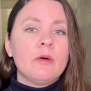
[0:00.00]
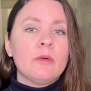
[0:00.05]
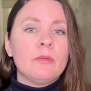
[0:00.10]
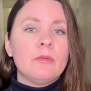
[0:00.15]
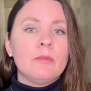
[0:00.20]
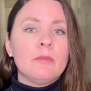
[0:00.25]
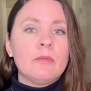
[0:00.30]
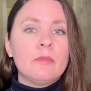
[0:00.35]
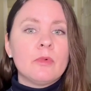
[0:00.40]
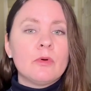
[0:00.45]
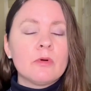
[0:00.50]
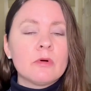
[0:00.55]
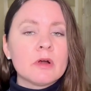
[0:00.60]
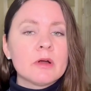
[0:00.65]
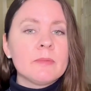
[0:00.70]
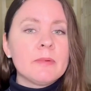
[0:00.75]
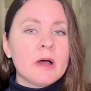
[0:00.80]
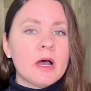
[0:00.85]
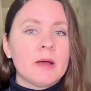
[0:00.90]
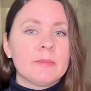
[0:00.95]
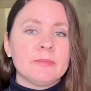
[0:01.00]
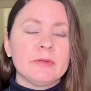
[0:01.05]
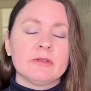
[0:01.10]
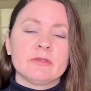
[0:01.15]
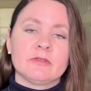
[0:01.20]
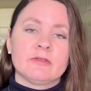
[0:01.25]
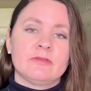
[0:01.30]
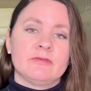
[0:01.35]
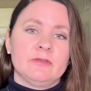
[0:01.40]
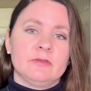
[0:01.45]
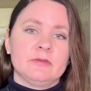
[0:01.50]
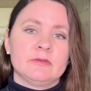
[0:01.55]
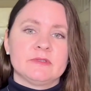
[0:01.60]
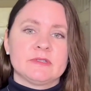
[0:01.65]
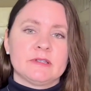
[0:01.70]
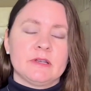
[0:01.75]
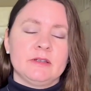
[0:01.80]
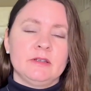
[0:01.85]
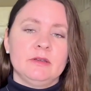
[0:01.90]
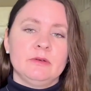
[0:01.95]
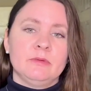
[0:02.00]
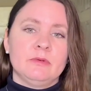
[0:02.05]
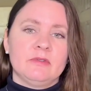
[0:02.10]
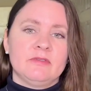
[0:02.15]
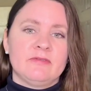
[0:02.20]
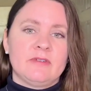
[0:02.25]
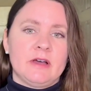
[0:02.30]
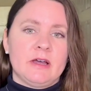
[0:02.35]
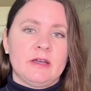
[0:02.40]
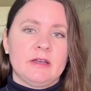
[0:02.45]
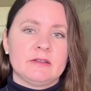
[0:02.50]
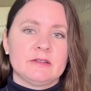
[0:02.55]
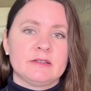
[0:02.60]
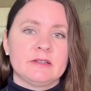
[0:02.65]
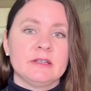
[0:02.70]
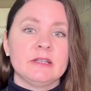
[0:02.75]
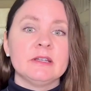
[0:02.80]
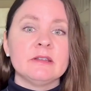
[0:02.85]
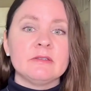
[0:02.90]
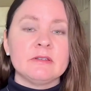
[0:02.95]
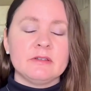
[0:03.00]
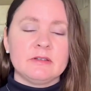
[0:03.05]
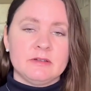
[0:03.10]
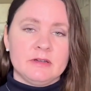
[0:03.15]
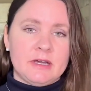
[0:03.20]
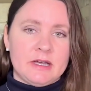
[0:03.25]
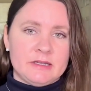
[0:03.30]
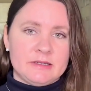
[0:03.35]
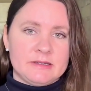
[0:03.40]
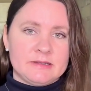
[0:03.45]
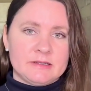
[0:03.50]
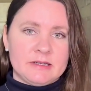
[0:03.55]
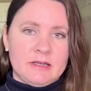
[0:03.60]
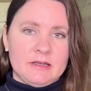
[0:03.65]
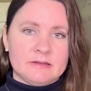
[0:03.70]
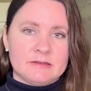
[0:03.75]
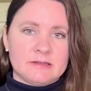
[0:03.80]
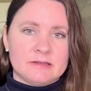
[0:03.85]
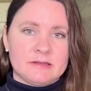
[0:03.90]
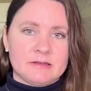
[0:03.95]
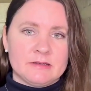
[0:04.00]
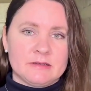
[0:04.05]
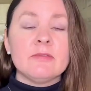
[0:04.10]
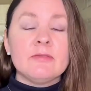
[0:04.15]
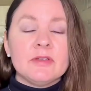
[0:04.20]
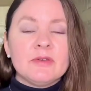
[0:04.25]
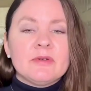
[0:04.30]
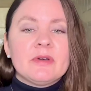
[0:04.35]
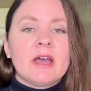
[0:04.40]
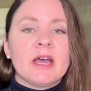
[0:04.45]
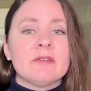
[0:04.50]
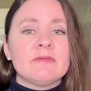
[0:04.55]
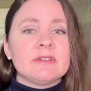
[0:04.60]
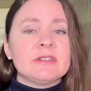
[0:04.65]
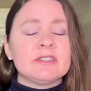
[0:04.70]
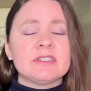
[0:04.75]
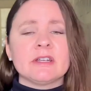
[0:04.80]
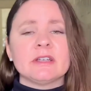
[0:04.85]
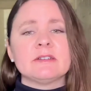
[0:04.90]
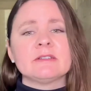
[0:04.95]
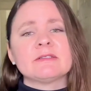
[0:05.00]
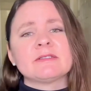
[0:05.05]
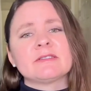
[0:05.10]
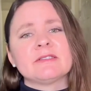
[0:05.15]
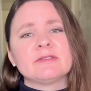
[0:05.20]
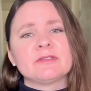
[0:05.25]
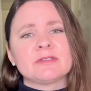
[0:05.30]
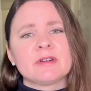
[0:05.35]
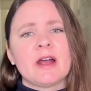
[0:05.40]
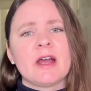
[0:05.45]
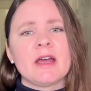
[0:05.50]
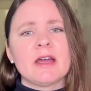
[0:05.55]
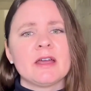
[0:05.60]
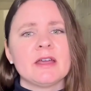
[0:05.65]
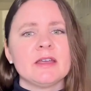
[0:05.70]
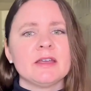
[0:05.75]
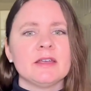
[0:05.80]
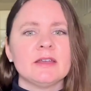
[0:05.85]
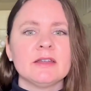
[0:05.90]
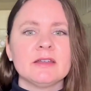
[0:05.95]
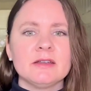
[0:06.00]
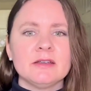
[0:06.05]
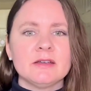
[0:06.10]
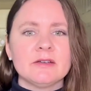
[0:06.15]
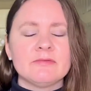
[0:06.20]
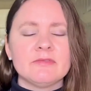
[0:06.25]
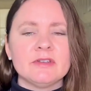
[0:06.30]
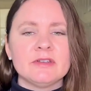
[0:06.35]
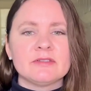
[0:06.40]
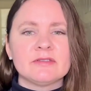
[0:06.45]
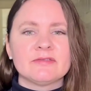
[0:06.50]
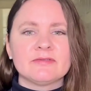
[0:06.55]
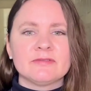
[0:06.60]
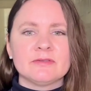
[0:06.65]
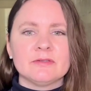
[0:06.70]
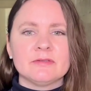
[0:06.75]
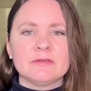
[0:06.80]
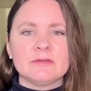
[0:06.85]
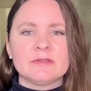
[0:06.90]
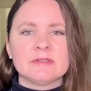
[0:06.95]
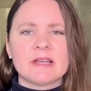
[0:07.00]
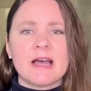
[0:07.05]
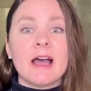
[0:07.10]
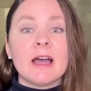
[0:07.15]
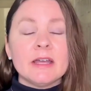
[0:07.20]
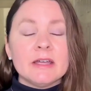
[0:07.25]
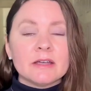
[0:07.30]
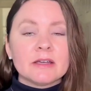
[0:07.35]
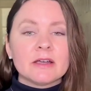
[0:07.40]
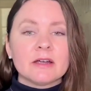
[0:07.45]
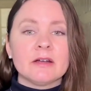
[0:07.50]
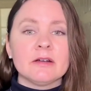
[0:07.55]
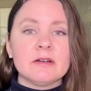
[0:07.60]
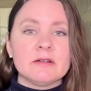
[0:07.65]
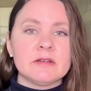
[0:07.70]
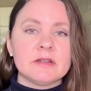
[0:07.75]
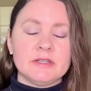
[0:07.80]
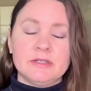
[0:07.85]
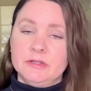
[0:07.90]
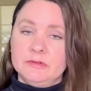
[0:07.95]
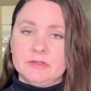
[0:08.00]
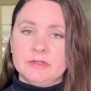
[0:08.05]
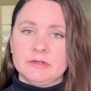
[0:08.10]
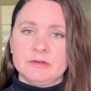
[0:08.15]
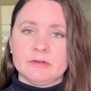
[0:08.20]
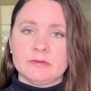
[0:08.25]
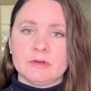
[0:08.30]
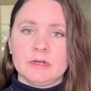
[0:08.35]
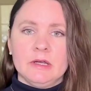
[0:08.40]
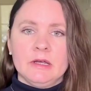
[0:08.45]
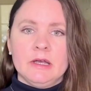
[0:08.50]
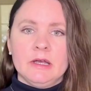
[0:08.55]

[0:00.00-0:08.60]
more popular foods that you will find in the United States. If you have a chance to try any of these foods, I encourage you to.